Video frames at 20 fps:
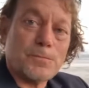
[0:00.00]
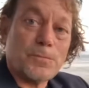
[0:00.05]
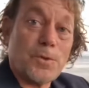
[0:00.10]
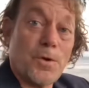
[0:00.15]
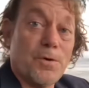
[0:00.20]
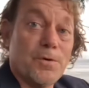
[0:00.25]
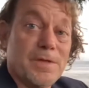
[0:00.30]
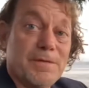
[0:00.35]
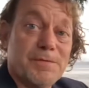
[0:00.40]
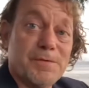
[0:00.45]

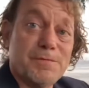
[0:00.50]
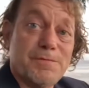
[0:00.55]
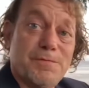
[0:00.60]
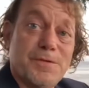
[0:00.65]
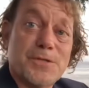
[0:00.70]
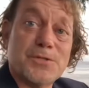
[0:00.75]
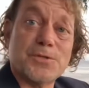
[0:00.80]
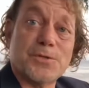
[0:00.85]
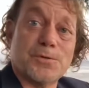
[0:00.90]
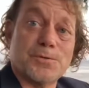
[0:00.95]
or even
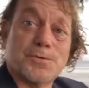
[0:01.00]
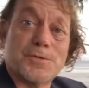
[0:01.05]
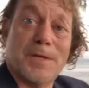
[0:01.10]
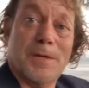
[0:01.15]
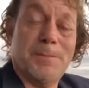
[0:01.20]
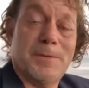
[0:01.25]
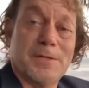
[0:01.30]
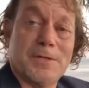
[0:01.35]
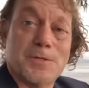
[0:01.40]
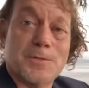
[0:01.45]
fiscal
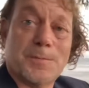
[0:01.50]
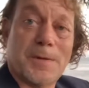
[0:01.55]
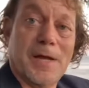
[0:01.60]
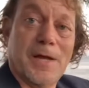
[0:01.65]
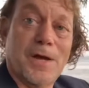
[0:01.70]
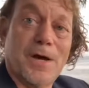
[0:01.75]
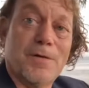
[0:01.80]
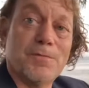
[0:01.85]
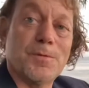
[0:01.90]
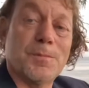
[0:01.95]
stimulus by
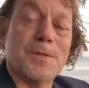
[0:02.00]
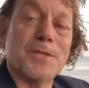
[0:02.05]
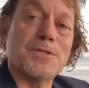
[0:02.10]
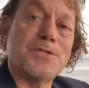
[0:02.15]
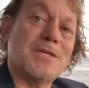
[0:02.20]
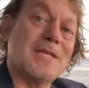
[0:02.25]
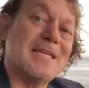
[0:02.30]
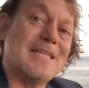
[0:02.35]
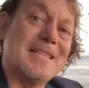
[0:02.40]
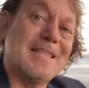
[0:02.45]
governments
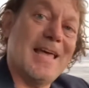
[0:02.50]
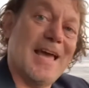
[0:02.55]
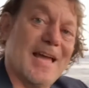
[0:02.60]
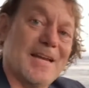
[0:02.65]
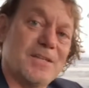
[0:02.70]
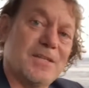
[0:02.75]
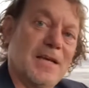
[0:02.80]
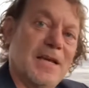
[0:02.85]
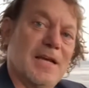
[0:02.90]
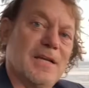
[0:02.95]
in
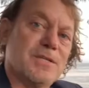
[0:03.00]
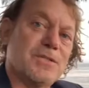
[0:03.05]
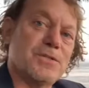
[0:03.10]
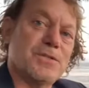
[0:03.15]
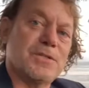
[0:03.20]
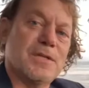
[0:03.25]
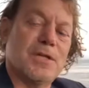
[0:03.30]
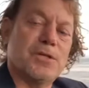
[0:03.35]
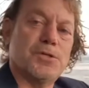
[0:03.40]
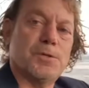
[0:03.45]
that
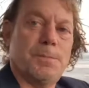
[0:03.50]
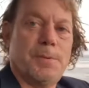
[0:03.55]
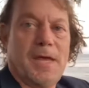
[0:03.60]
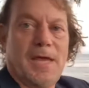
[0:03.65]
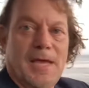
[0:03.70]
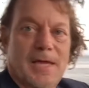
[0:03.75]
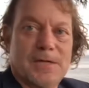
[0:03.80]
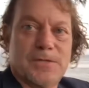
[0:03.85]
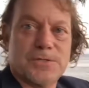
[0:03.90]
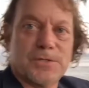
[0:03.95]
case. And
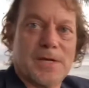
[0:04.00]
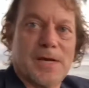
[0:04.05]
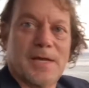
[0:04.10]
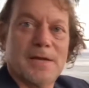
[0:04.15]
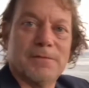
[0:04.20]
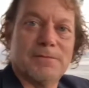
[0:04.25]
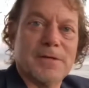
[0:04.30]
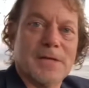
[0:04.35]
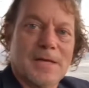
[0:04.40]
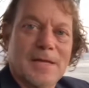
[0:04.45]
Japan is kind
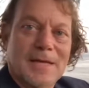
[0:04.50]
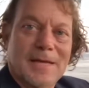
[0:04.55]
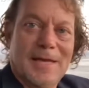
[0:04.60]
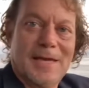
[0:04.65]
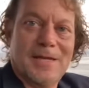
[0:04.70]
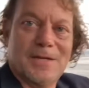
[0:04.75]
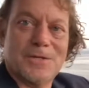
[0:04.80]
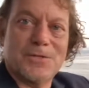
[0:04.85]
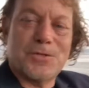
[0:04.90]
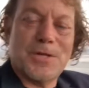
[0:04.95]
of
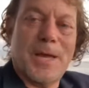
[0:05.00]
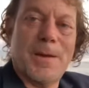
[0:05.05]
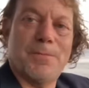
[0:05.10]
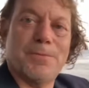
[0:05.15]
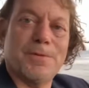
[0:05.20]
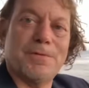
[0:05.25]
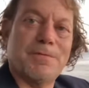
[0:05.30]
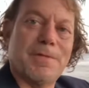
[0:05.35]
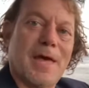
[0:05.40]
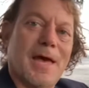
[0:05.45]
an
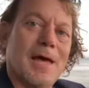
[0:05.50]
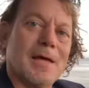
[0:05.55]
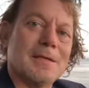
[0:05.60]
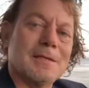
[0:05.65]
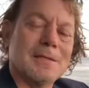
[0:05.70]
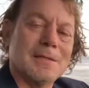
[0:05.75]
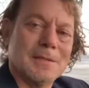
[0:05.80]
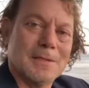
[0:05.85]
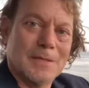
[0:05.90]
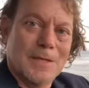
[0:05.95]
example of that.
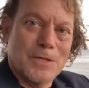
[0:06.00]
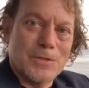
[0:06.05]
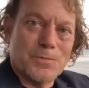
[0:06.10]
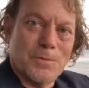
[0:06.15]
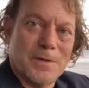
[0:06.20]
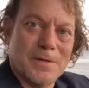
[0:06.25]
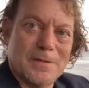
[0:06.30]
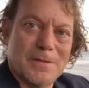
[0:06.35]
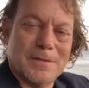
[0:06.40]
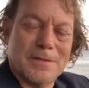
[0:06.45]
It's
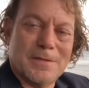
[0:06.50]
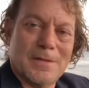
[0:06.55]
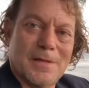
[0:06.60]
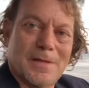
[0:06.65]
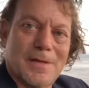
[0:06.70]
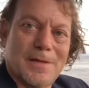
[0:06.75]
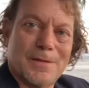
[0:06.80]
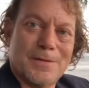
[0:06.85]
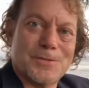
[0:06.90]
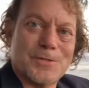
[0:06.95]
one of
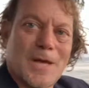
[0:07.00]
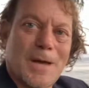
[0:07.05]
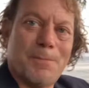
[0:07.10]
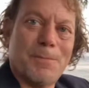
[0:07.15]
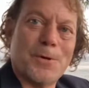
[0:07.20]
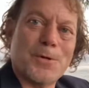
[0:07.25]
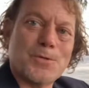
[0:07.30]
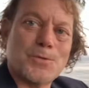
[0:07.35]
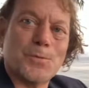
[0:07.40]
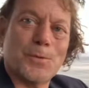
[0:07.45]
the
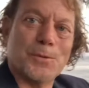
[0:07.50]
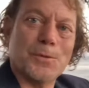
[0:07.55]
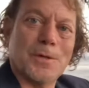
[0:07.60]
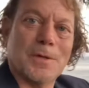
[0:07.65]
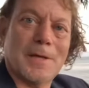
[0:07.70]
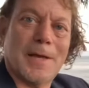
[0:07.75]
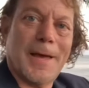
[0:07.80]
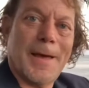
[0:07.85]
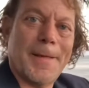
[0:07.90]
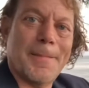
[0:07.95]
topics we'll
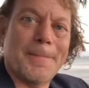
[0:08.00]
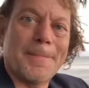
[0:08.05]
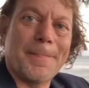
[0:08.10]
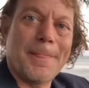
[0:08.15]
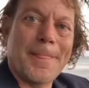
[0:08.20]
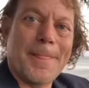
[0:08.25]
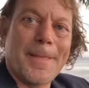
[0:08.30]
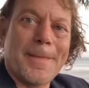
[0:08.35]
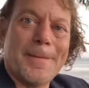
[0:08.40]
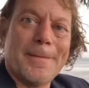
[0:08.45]
look at.
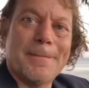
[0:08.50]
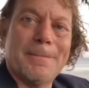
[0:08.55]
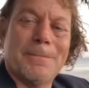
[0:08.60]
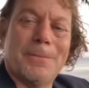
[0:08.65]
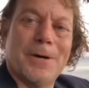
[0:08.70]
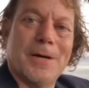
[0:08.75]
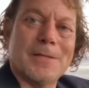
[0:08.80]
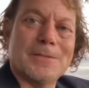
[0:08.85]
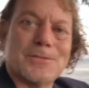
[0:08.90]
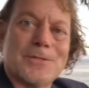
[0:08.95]

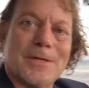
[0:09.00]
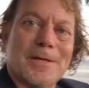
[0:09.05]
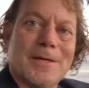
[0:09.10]
But